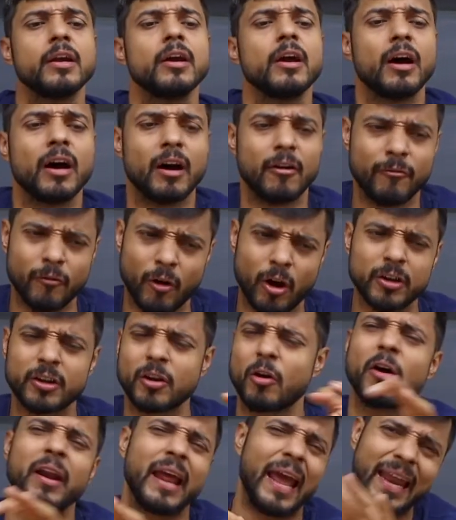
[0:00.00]
water
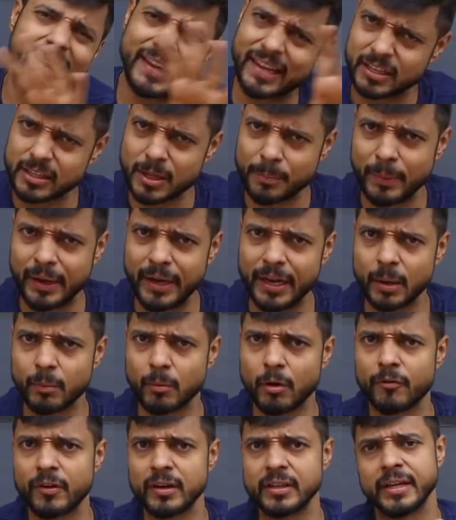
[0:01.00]
or any other medium
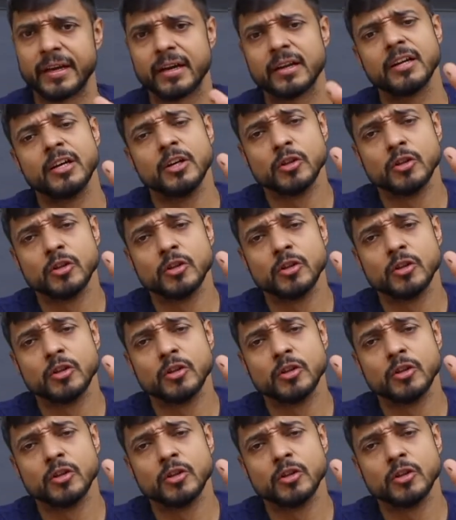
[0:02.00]
over there.